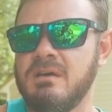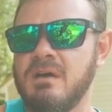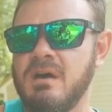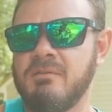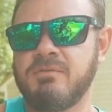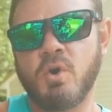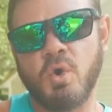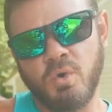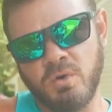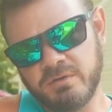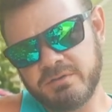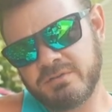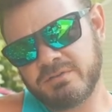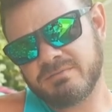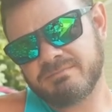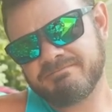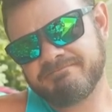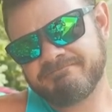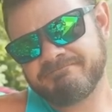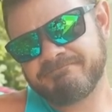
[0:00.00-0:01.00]
of course,
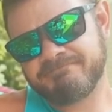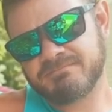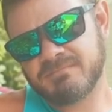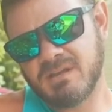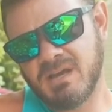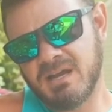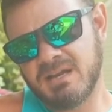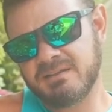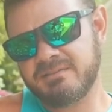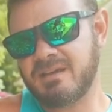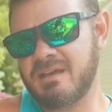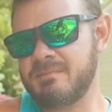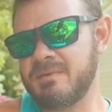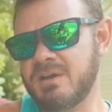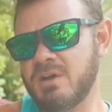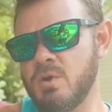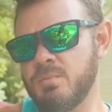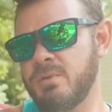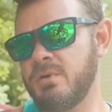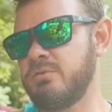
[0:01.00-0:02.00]
I didn't take my
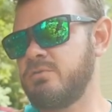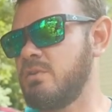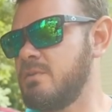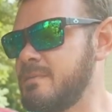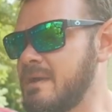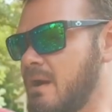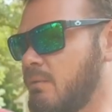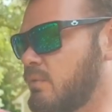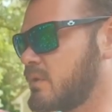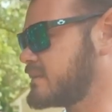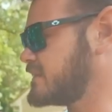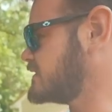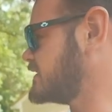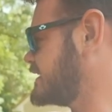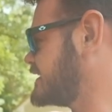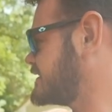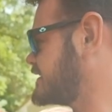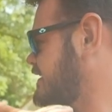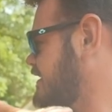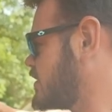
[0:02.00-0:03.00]
GoPros with me. I wanted to
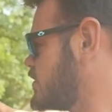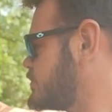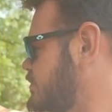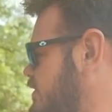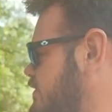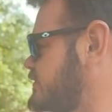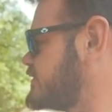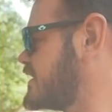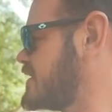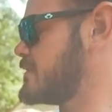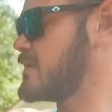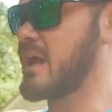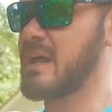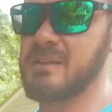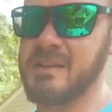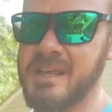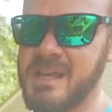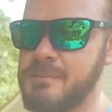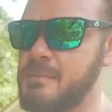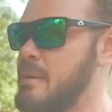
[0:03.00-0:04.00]
link the GoPros up, or
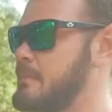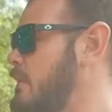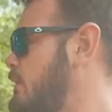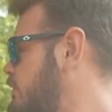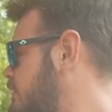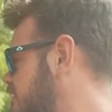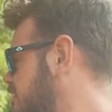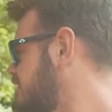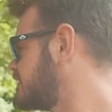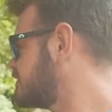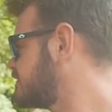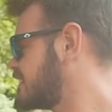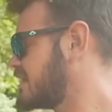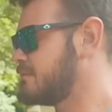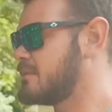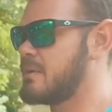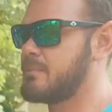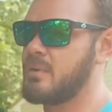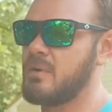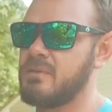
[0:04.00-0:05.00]
not link them up. I wanted to set
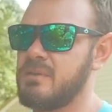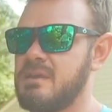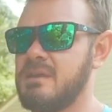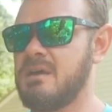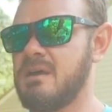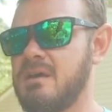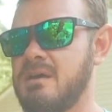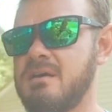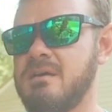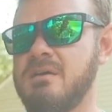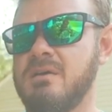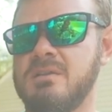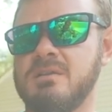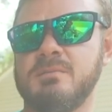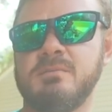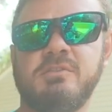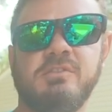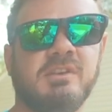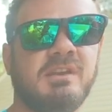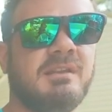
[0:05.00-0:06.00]
them up on the uh, on the
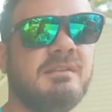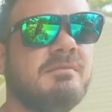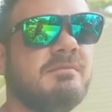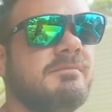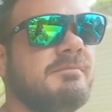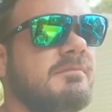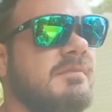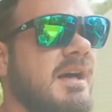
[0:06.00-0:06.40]
machine.